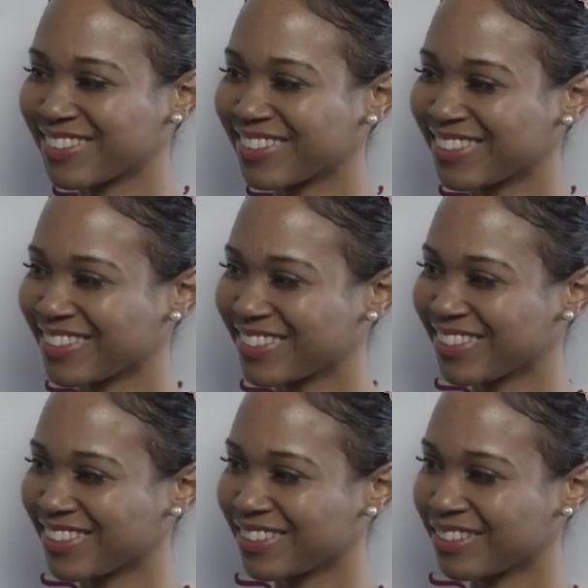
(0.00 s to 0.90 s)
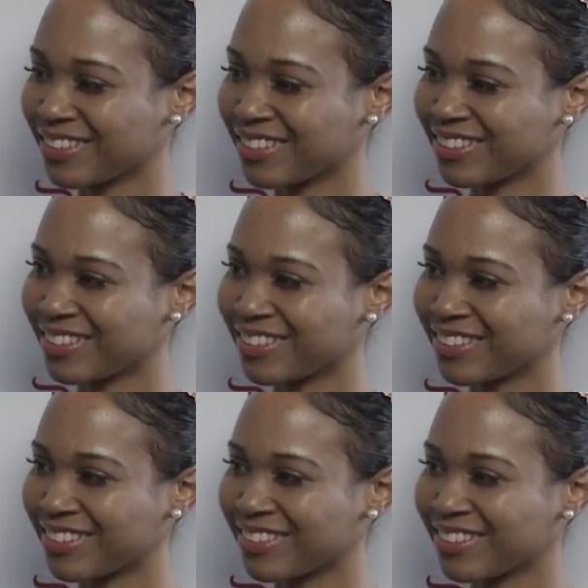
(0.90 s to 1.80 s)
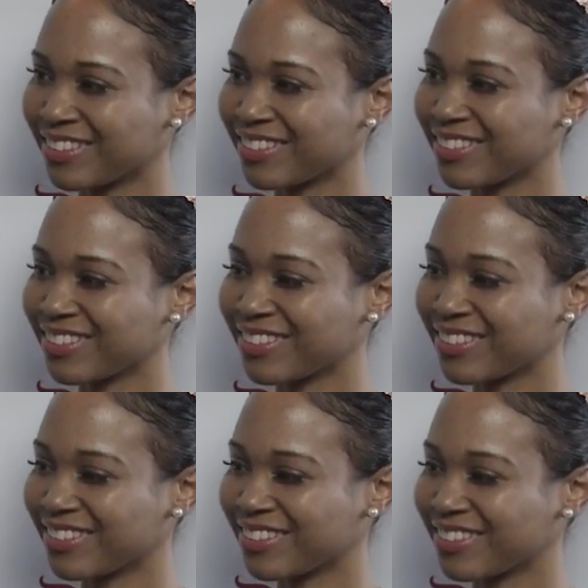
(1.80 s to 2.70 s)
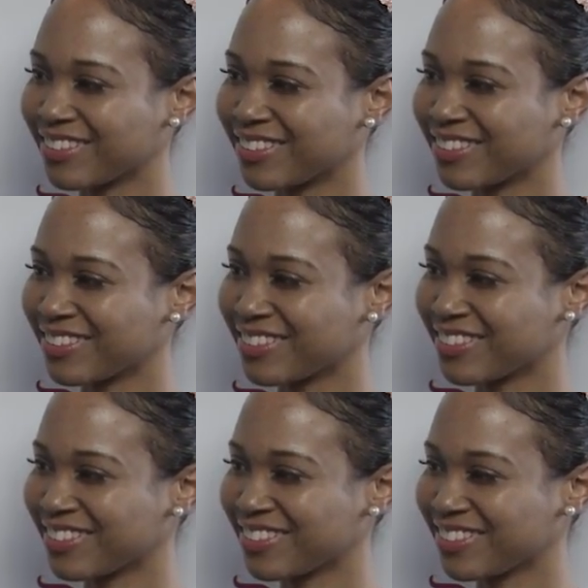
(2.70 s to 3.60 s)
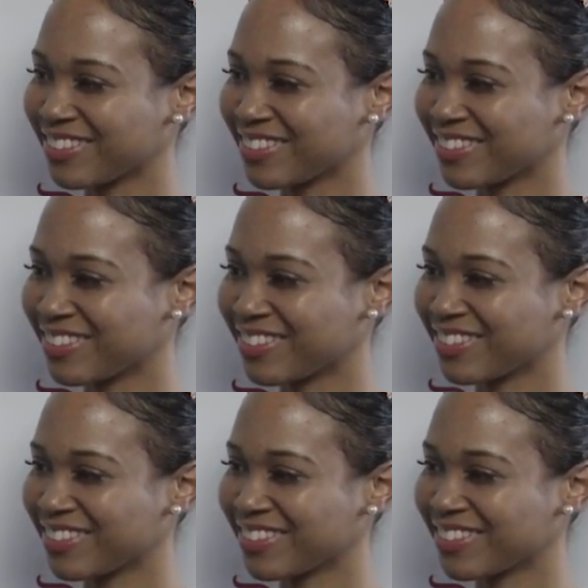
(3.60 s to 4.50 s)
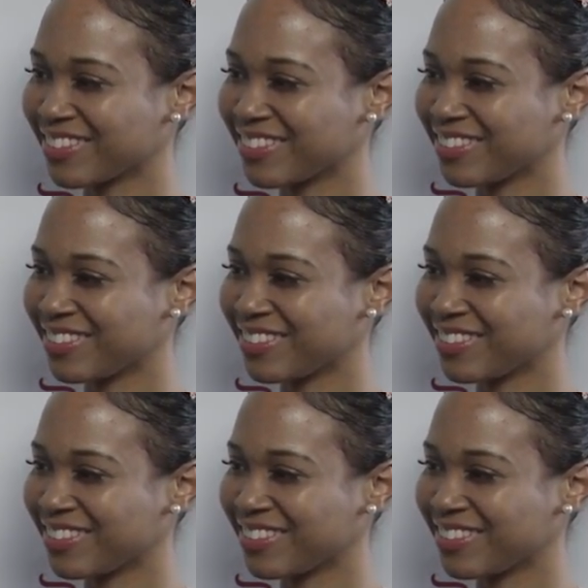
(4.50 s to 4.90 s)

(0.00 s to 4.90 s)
The person shown says nothing.